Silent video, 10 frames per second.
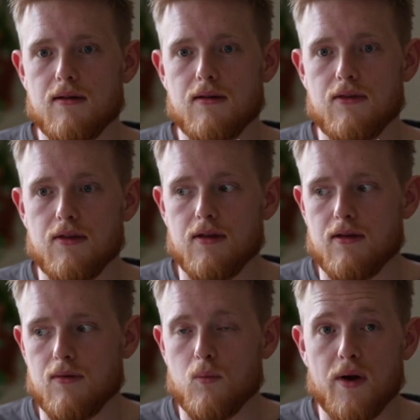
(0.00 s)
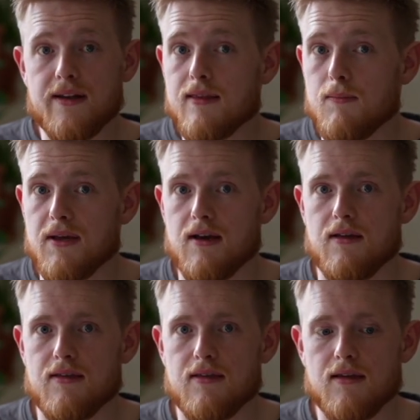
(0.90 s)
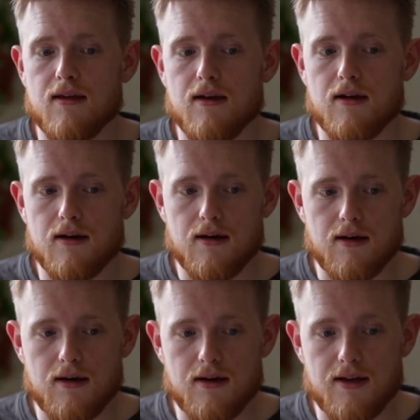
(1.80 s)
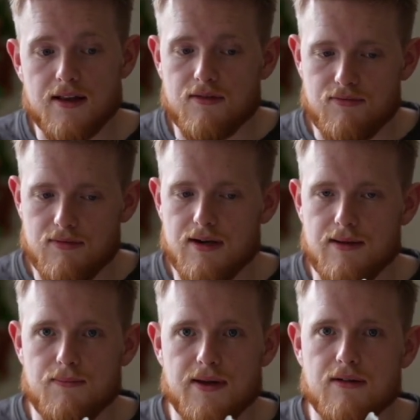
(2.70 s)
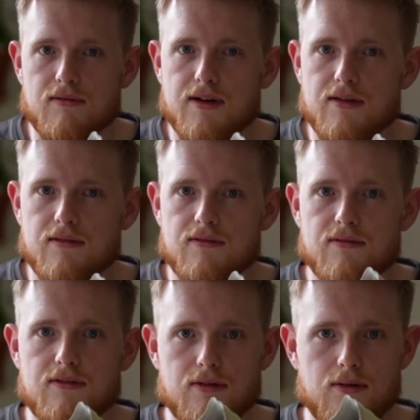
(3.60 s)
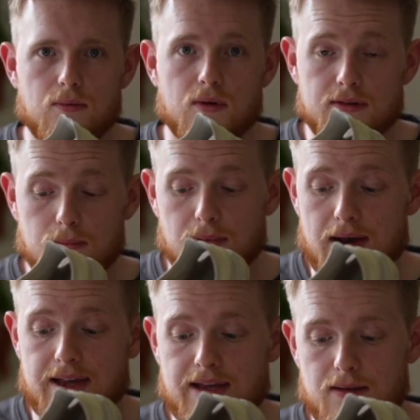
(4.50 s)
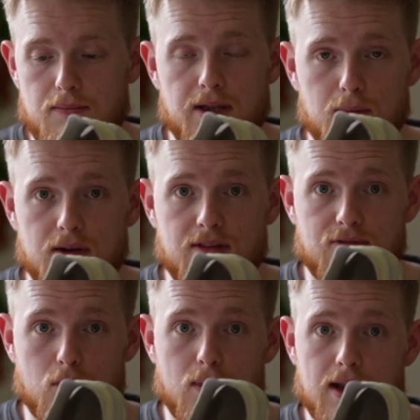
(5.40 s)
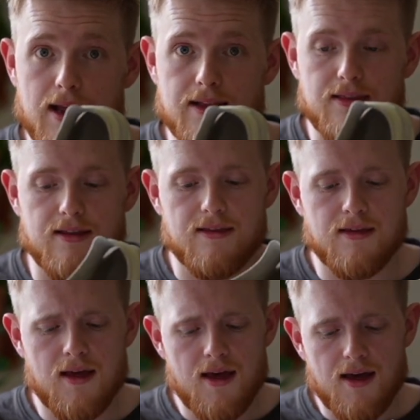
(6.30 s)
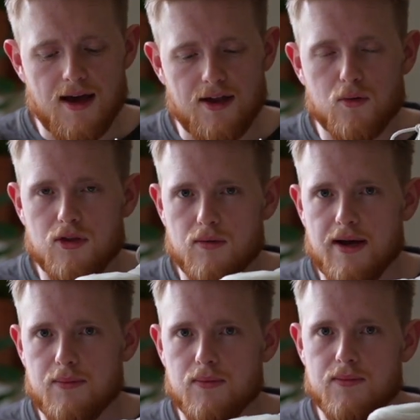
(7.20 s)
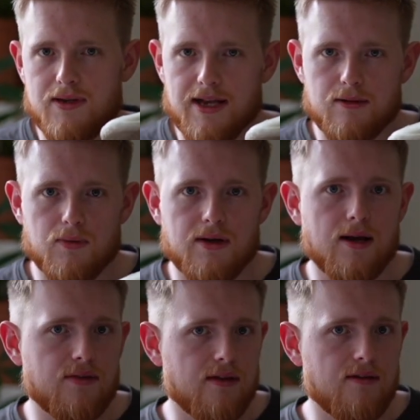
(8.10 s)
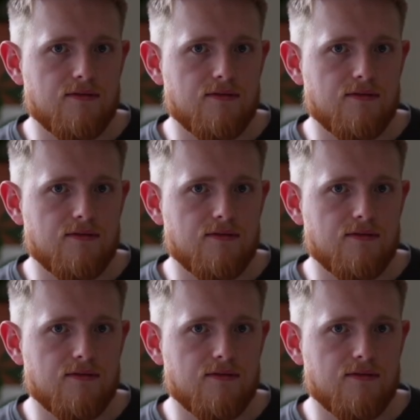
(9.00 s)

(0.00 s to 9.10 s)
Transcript: the width because it's a really big reason to want to buy minimalist footwear like this. And also I would like to point out that